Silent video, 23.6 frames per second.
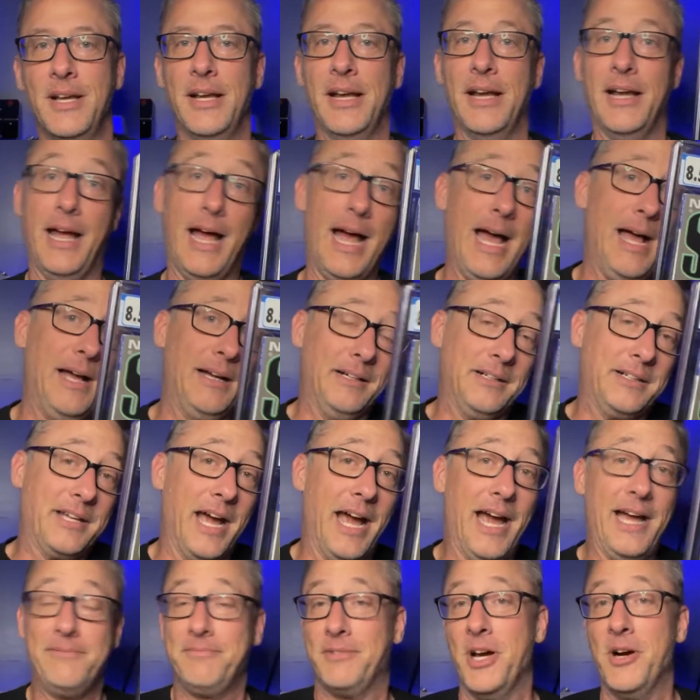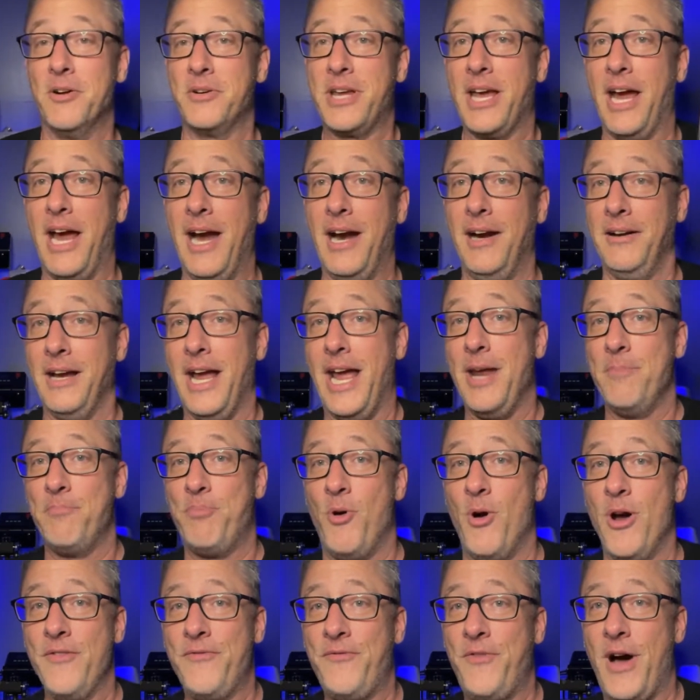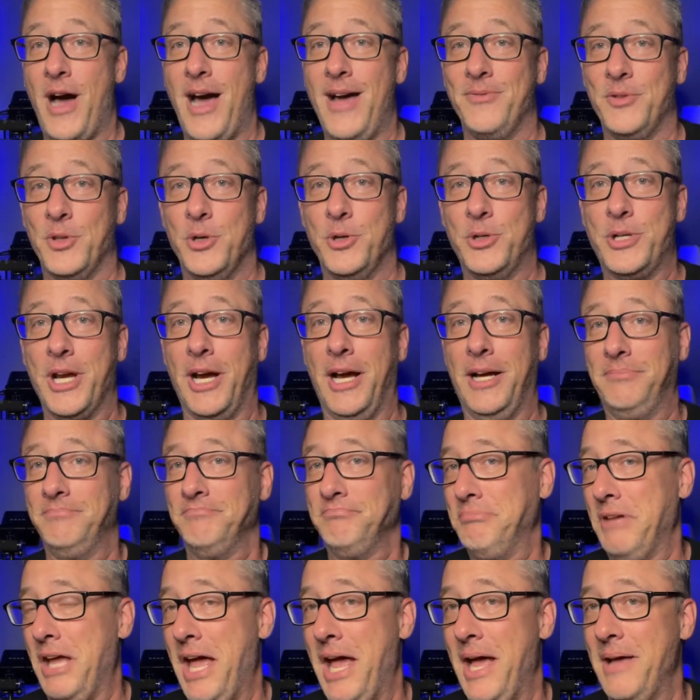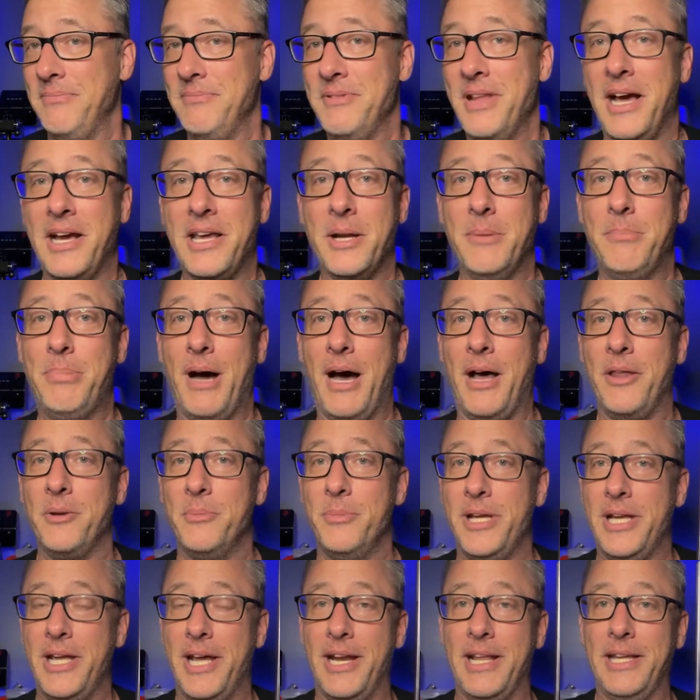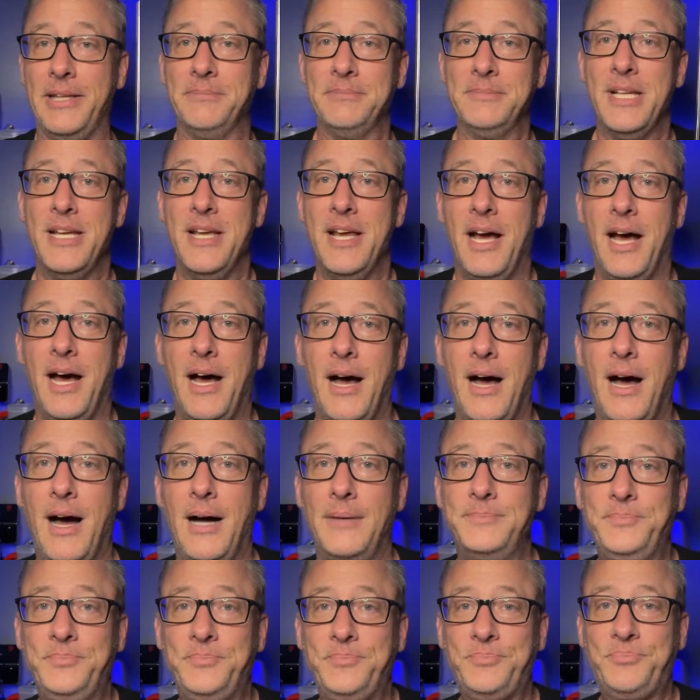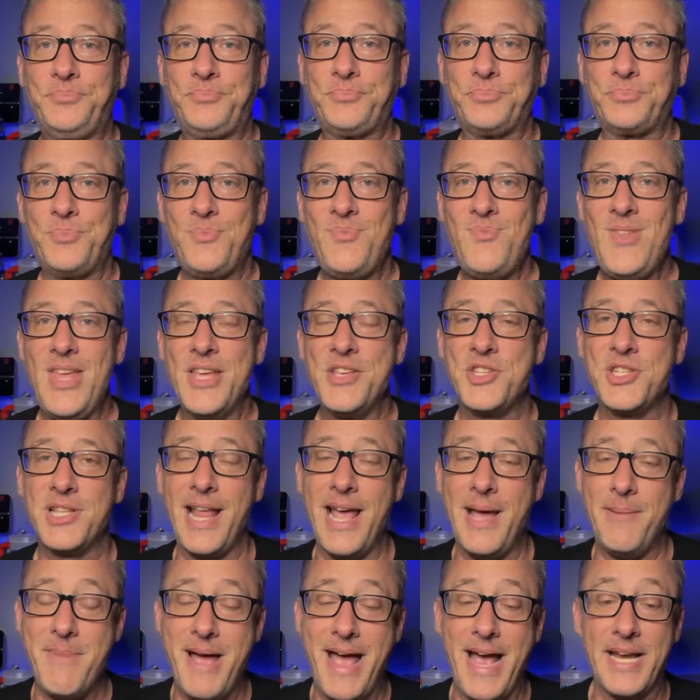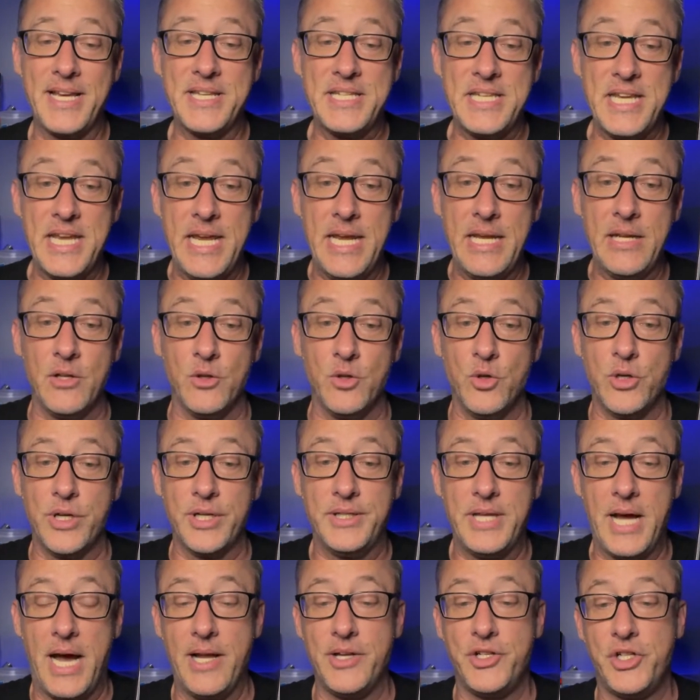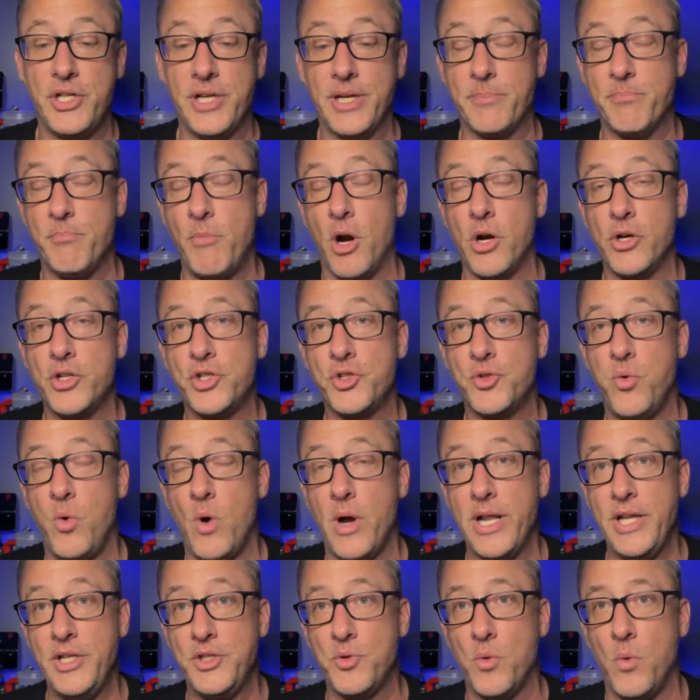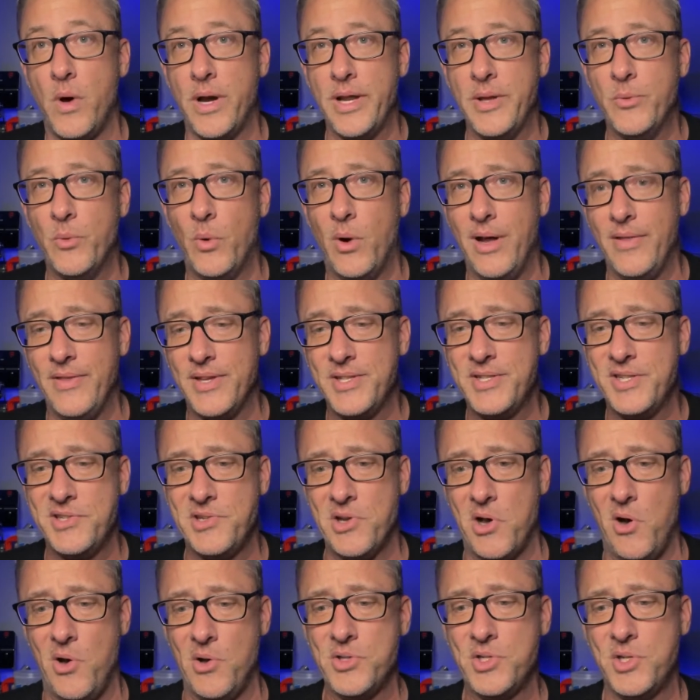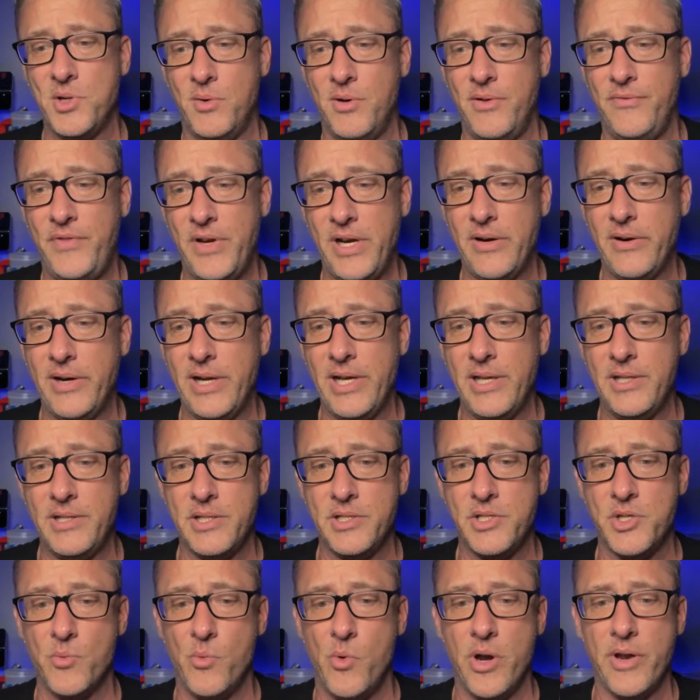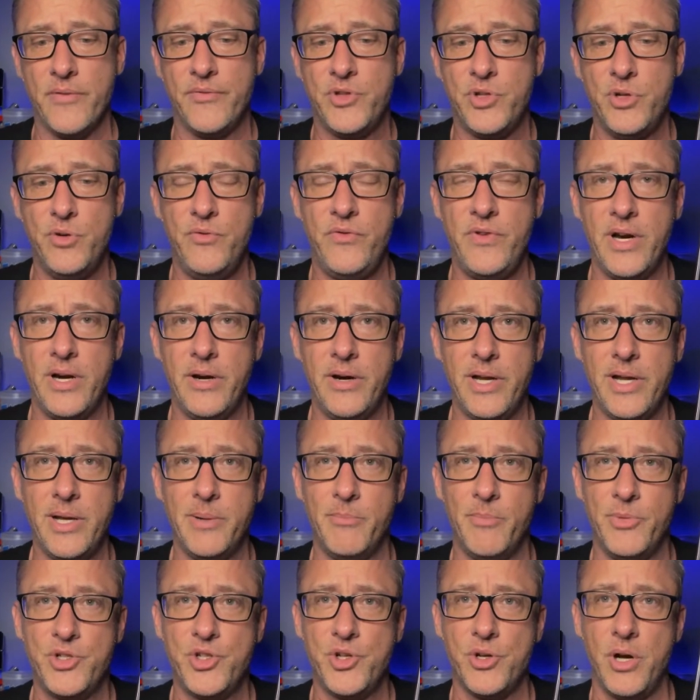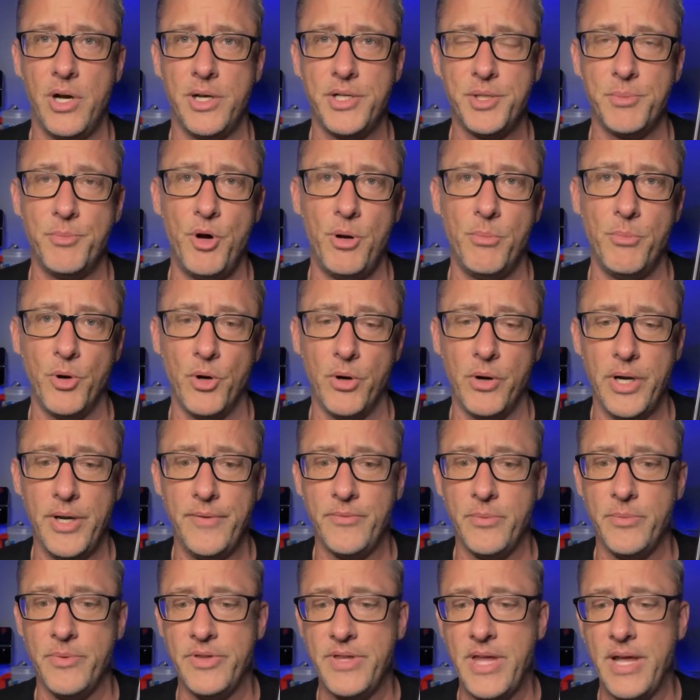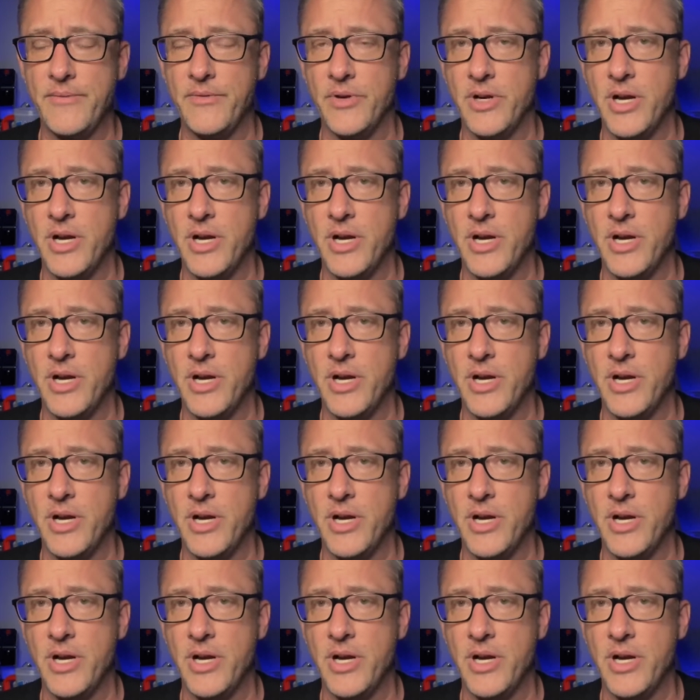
Yeah, okay. Don't care. 8.5 Luka. Not going to bother me any. Slam Magazine, Luka Doncic, March 2021. This is also a variant. It's a 1 of 2 variant. Jamal Murray from the Denver